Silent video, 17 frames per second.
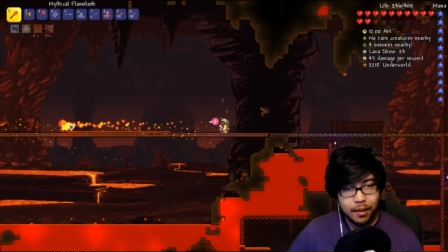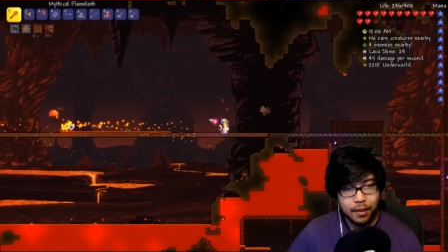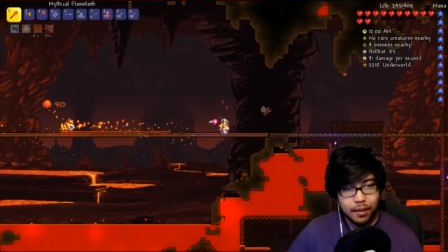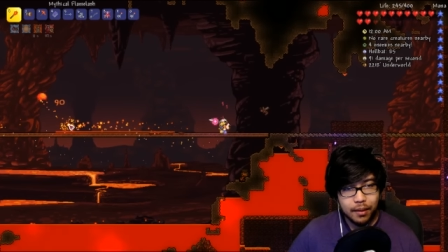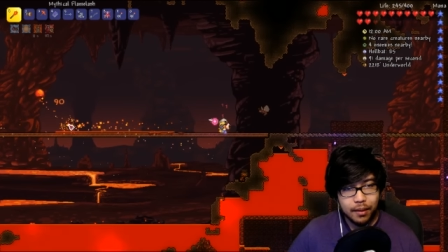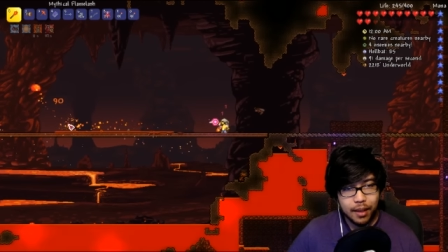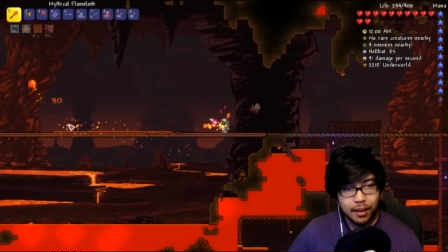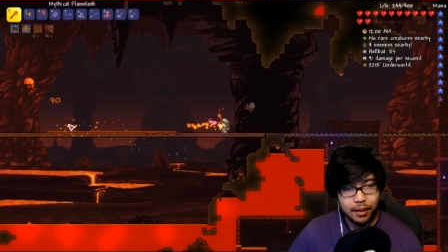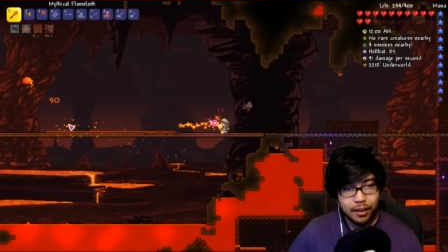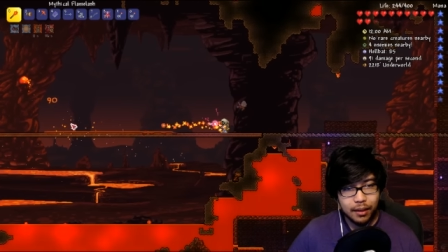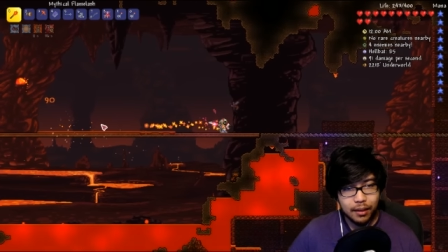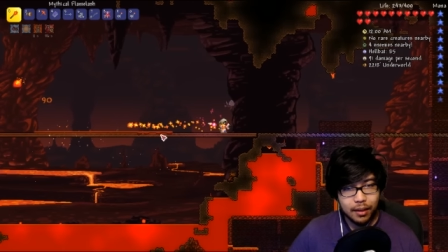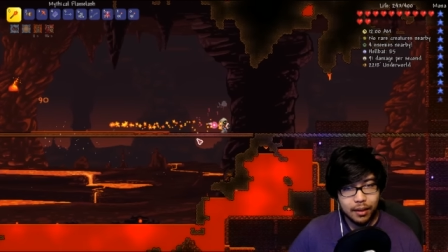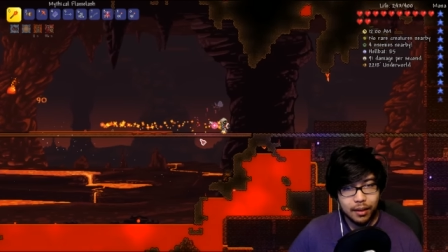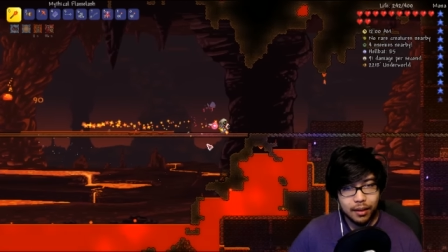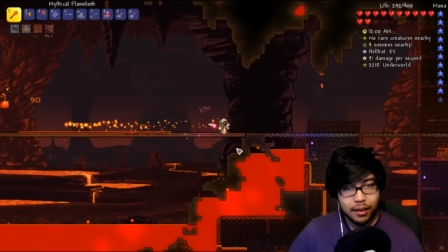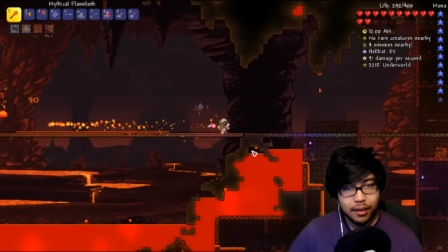That
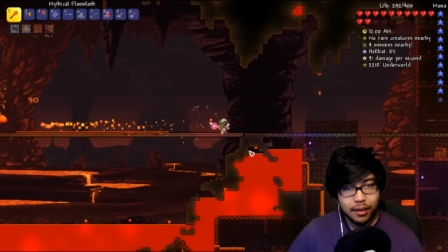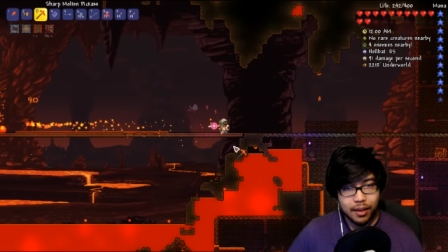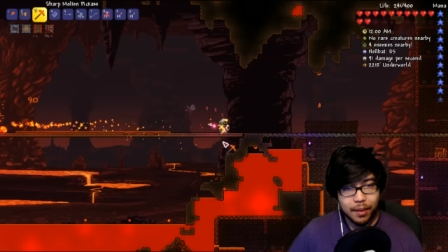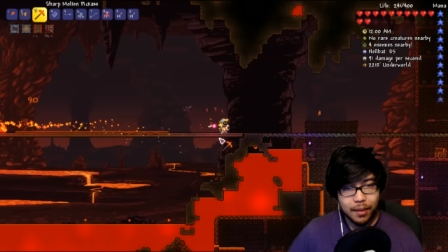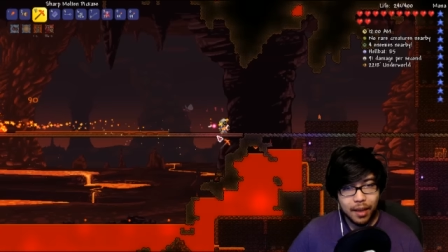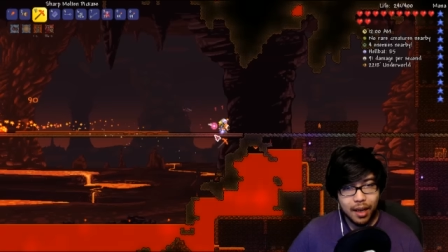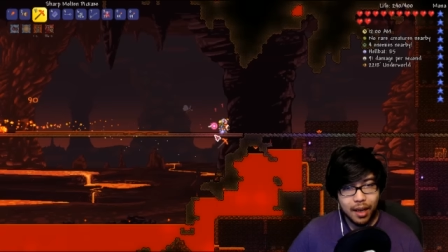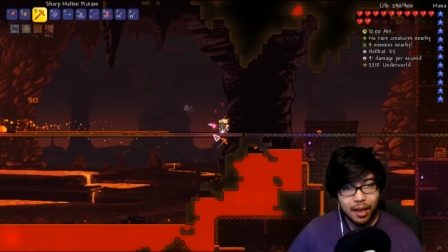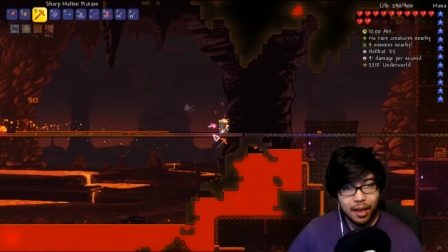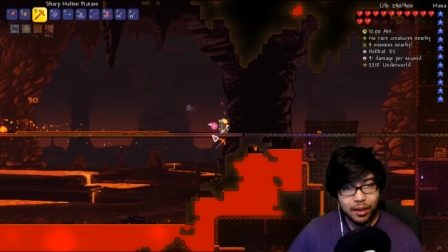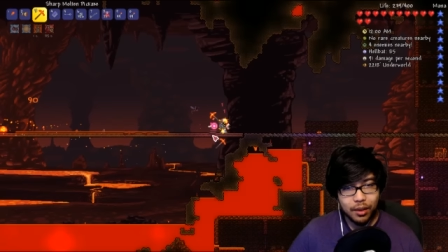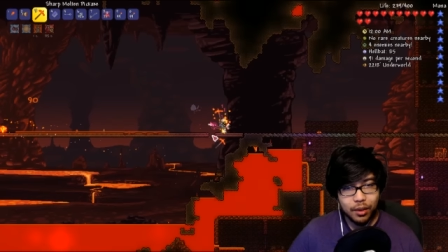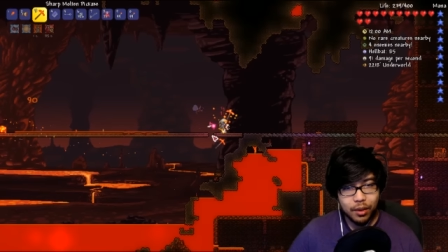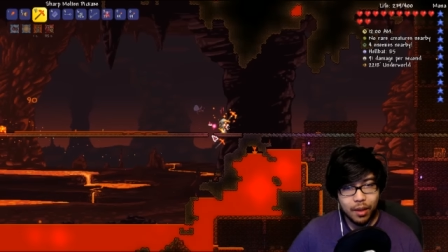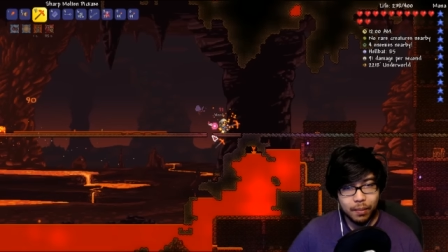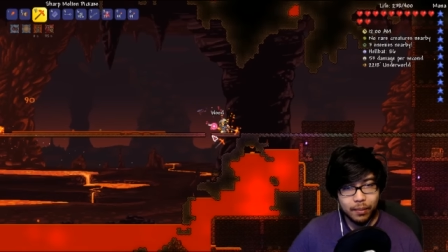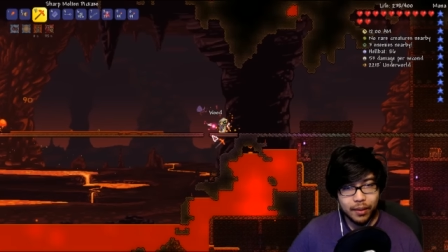that thing is gonna be ah, I
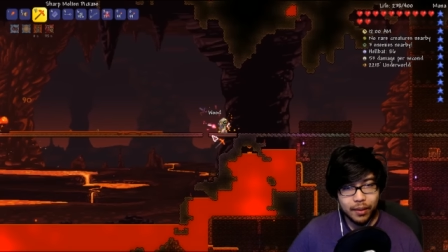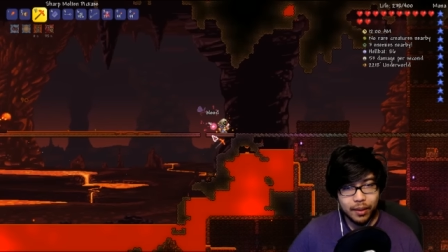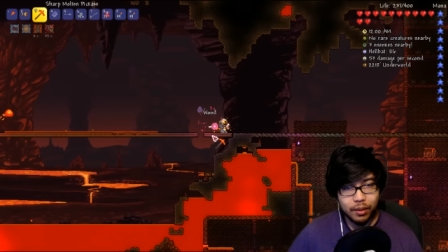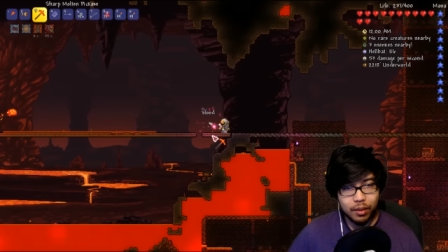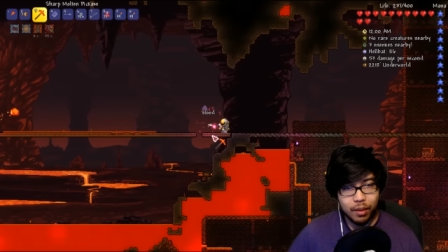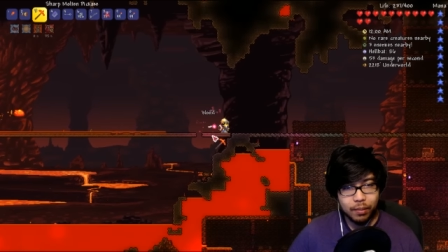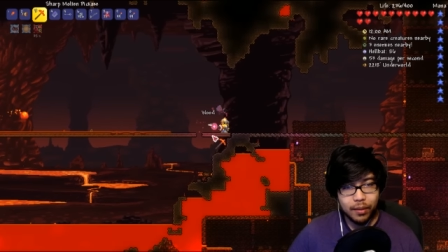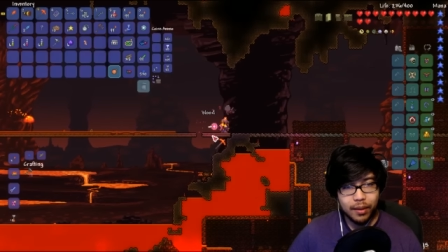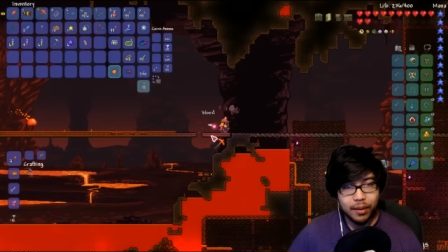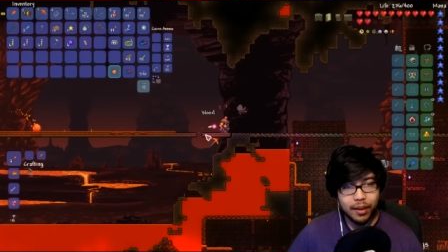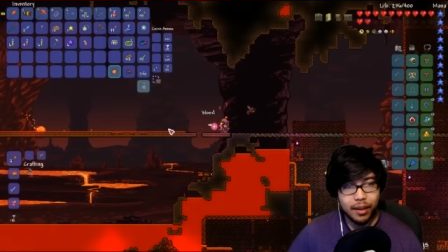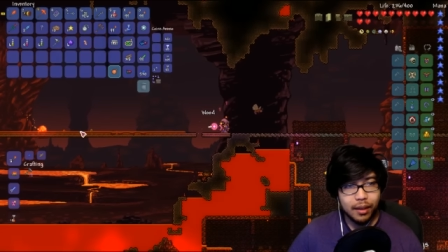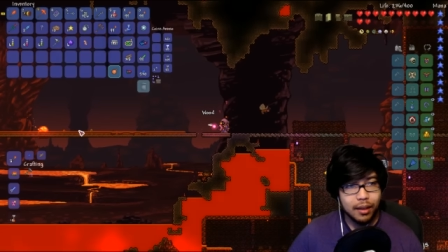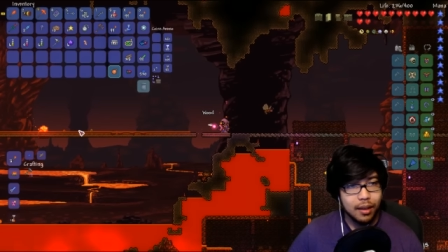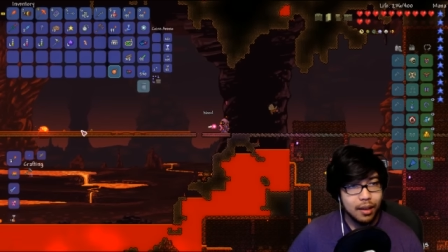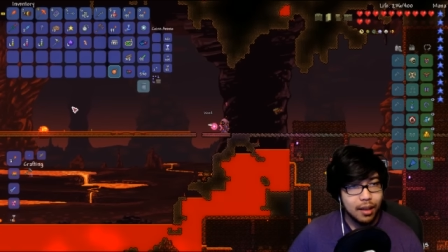dropped it, dropped the thing.